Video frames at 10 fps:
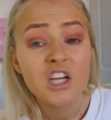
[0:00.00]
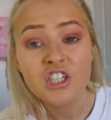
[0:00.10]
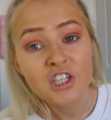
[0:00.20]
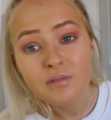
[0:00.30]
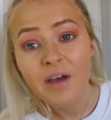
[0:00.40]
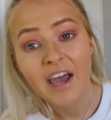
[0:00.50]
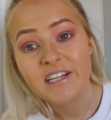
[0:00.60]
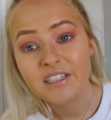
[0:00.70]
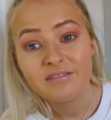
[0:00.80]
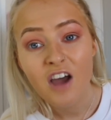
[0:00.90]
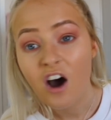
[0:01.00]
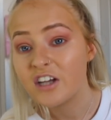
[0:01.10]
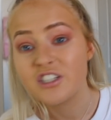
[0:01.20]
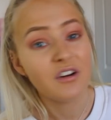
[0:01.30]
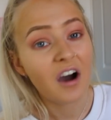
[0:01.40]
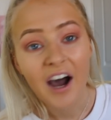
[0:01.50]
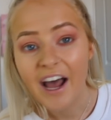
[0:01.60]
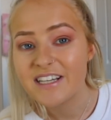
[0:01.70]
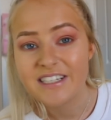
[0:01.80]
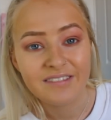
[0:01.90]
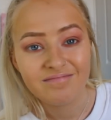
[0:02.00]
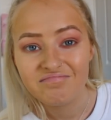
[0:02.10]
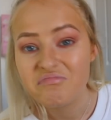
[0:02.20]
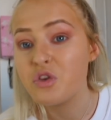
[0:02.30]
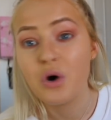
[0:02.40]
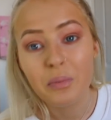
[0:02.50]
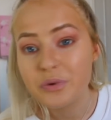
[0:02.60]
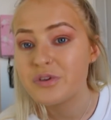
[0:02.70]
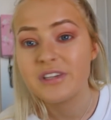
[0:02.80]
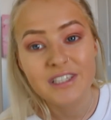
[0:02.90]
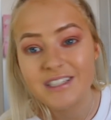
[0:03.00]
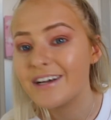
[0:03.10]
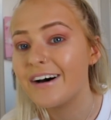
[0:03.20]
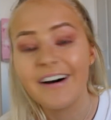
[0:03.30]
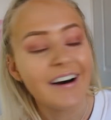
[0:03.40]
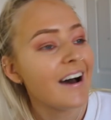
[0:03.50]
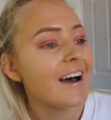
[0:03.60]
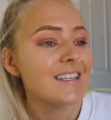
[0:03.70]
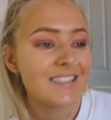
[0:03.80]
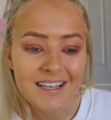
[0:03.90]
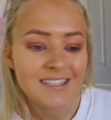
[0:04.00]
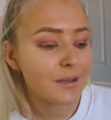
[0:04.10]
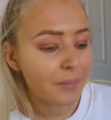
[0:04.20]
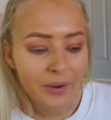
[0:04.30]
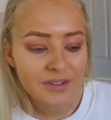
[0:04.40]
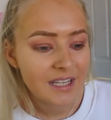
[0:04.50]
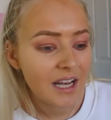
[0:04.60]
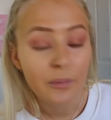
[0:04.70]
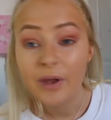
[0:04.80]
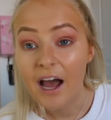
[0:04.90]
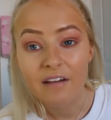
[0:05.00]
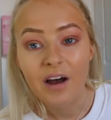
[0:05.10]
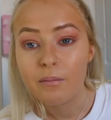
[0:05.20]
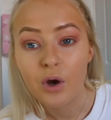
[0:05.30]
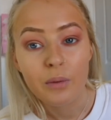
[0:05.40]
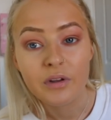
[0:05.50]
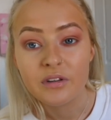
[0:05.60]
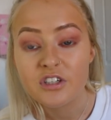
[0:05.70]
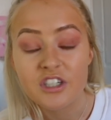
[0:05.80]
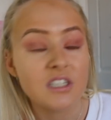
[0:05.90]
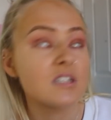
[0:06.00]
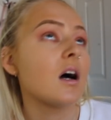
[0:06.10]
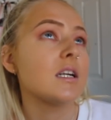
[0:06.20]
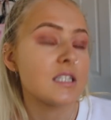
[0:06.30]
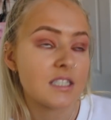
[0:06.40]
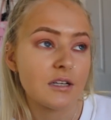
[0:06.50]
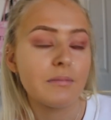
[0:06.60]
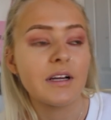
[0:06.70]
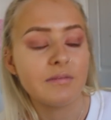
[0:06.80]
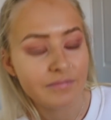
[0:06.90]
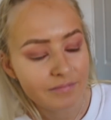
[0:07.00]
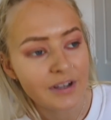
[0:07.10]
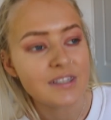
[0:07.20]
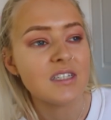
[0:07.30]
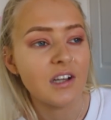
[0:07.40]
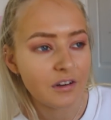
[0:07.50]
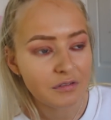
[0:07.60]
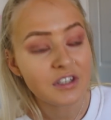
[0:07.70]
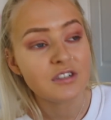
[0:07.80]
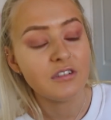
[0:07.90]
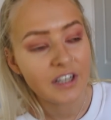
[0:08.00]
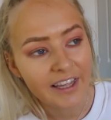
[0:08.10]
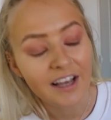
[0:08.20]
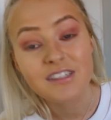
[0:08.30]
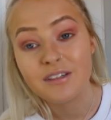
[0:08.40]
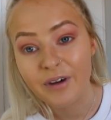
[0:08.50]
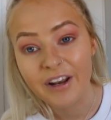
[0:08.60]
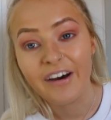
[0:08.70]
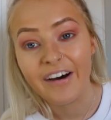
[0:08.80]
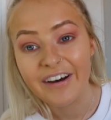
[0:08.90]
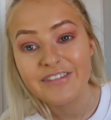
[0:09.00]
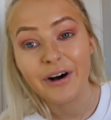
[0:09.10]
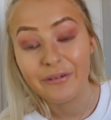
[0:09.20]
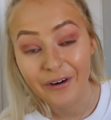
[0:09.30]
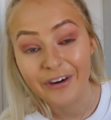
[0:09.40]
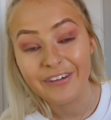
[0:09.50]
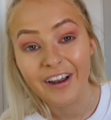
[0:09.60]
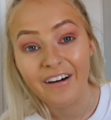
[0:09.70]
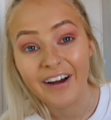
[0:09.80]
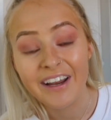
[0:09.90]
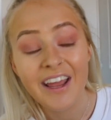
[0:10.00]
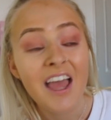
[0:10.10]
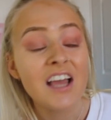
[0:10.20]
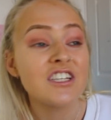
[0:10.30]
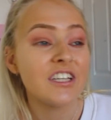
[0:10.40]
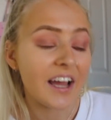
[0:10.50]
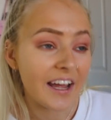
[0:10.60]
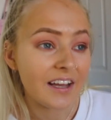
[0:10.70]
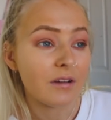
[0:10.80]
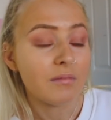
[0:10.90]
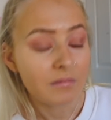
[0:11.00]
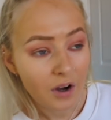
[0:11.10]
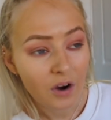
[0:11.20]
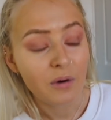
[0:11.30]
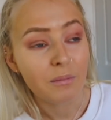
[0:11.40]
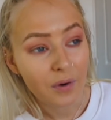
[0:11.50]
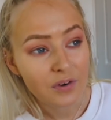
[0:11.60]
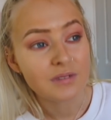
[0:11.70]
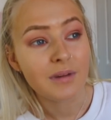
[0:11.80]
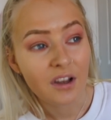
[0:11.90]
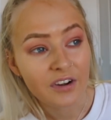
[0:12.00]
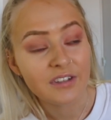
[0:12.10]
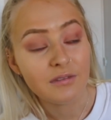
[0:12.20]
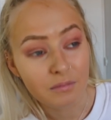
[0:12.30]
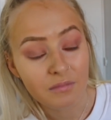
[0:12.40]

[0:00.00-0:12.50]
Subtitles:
She does my head in, I do her head in. Normal sister bonding. Like, we have our moments. She started to steal my stuff, which really gets on my nerves, I won't lie. She ate a whole box of my Lucky